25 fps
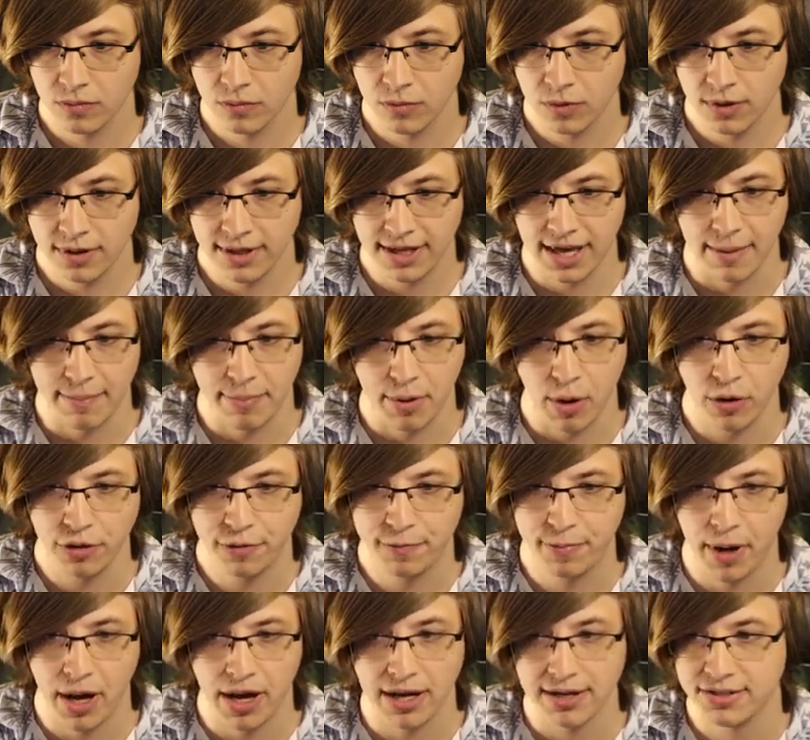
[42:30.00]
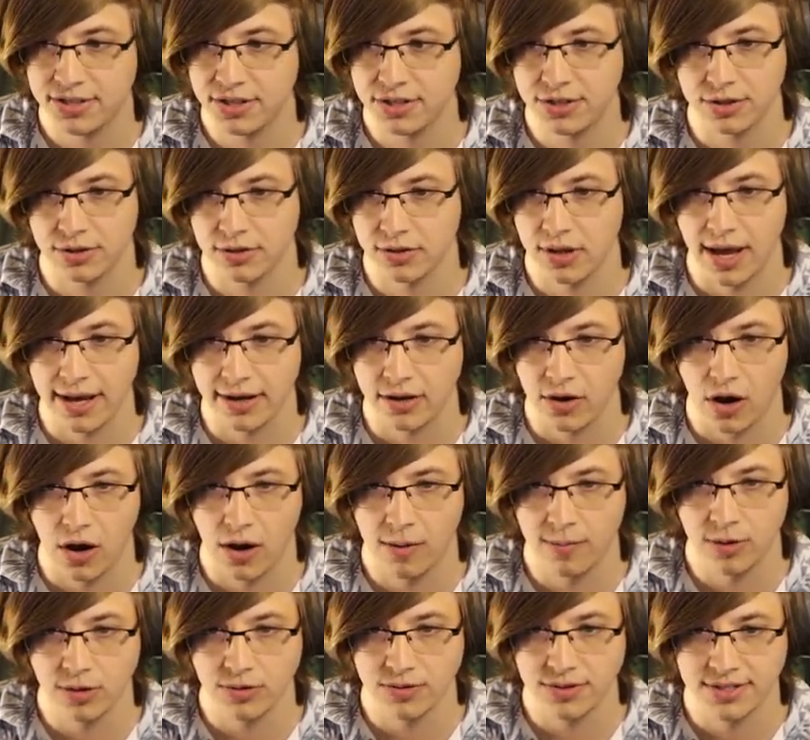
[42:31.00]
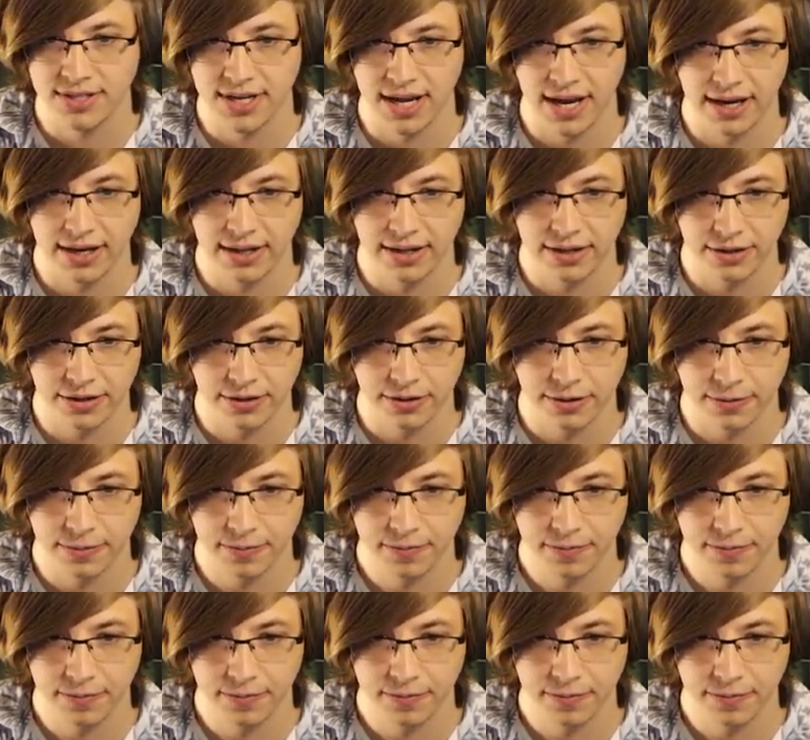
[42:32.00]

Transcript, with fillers: Yeah, both bosses are like almost dead here.